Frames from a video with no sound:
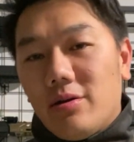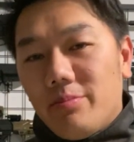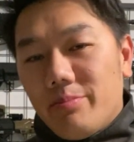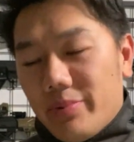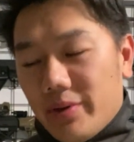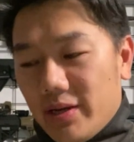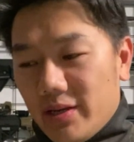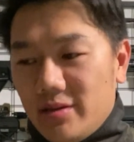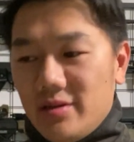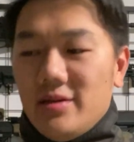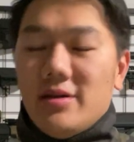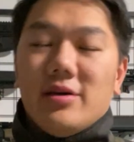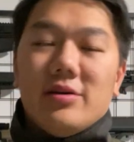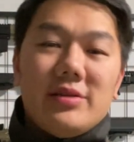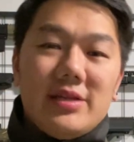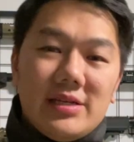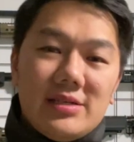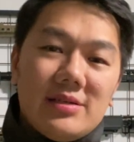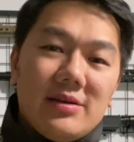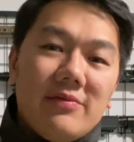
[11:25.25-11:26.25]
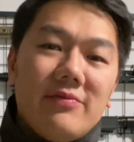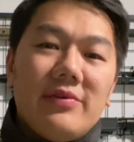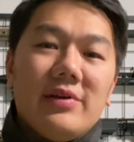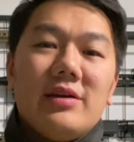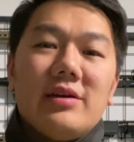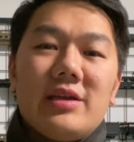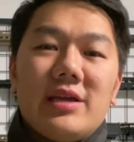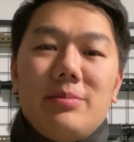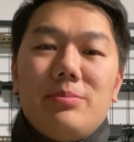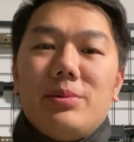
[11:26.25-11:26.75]
but that's something
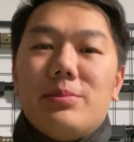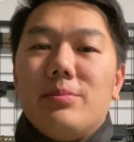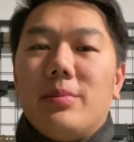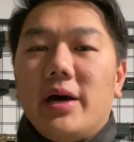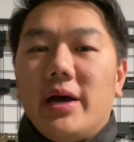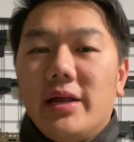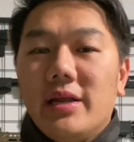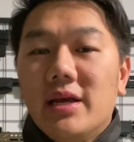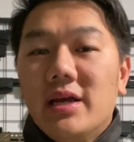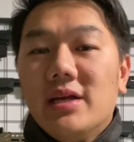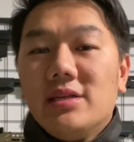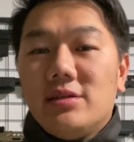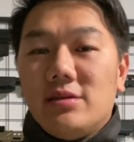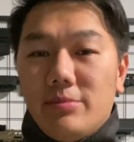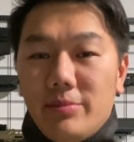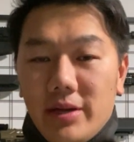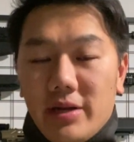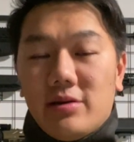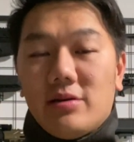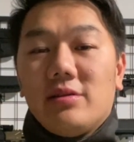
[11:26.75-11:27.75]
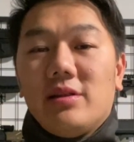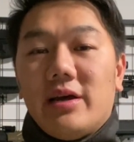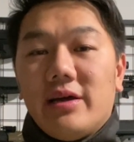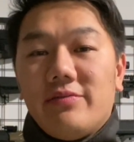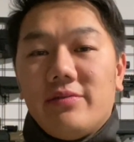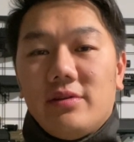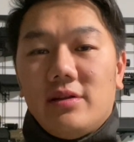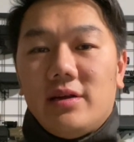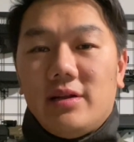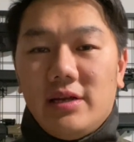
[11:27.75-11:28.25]
to keep in mind to make your life
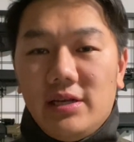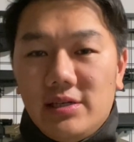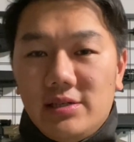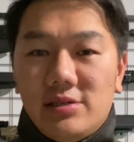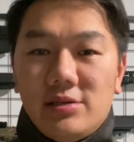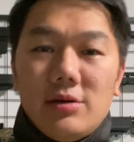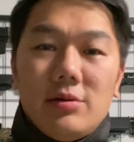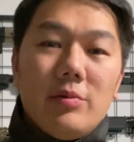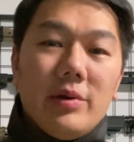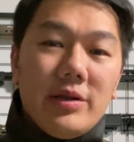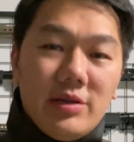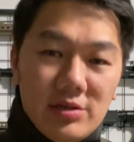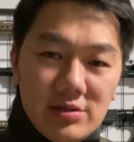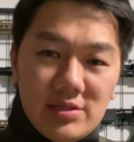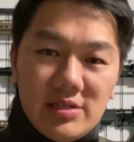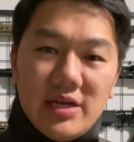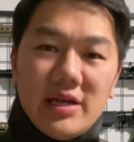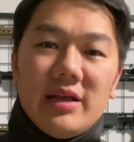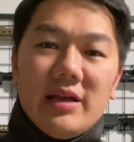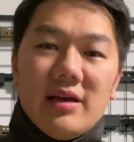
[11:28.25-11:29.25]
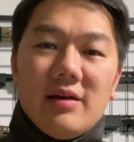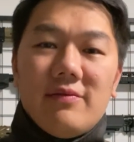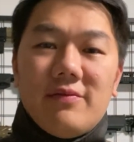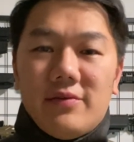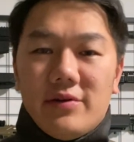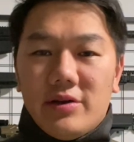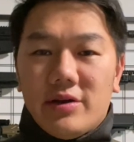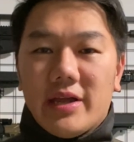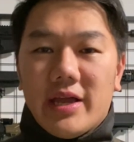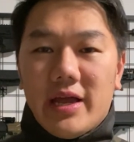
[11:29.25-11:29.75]
a lot easier when you're setting up for
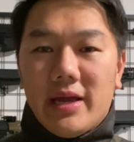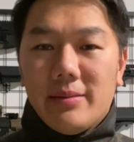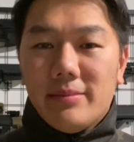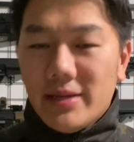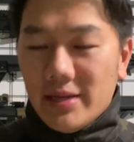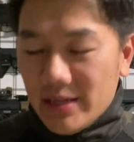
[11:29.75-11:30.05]
your game.